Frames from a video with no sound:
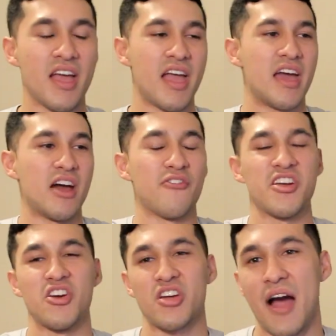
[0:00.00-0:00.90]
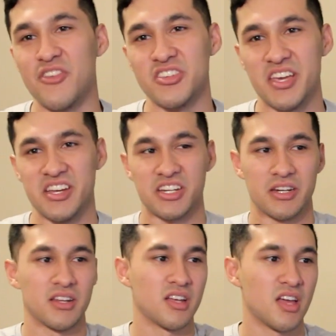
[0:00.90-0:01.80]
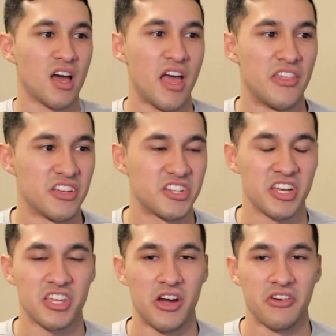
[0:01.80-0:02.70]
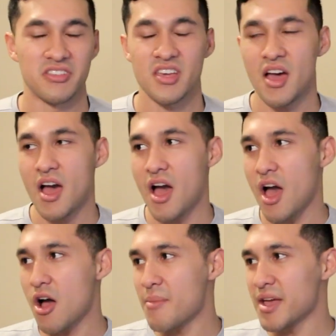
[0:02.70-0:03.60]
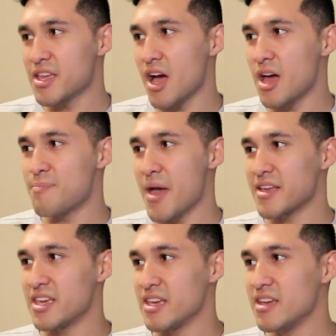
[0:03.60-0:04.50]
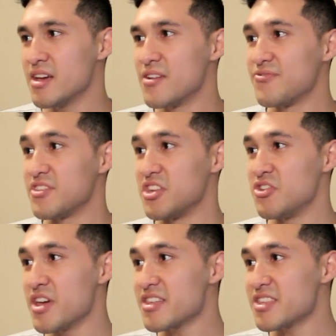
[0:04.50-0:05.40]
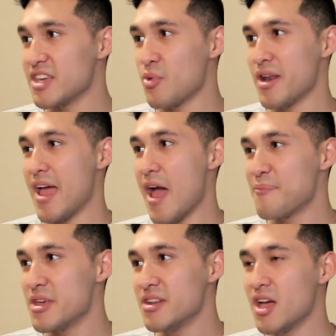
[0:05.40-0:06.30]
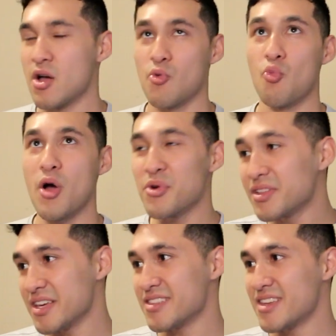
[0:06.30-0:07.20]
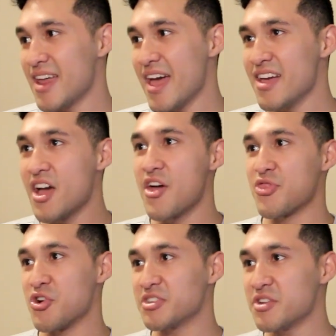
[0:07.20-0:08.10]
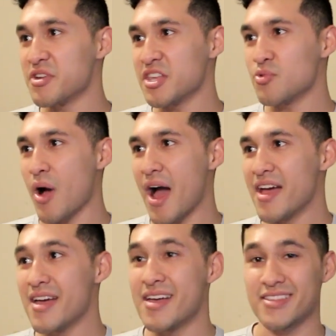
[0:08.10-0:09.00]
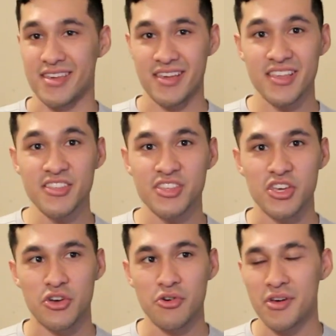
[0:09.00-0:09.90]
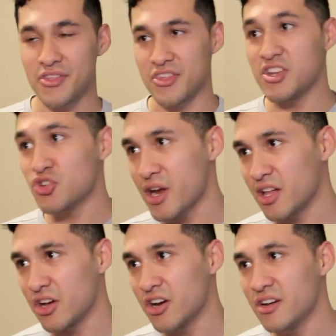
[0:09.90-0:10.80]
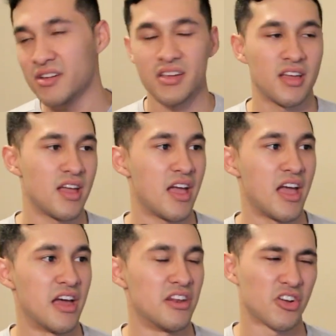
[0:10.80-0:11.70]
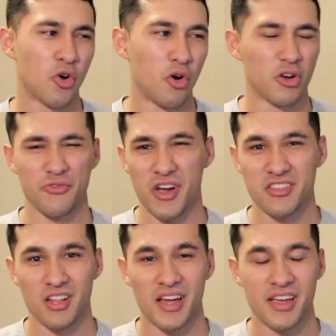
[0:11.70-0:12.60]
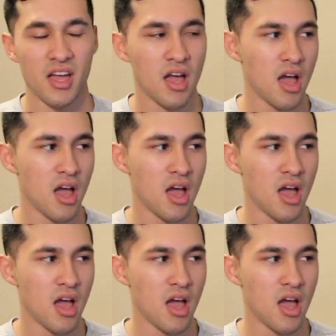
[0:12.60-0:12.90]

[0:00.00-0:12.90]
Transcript: and I overhear a conversation. And this chick goes, "Oh my god, Becky, did you just see what happened? What released today? 13 Reasons Why, Season 2, the trailer." And Nicole, her friends, all like,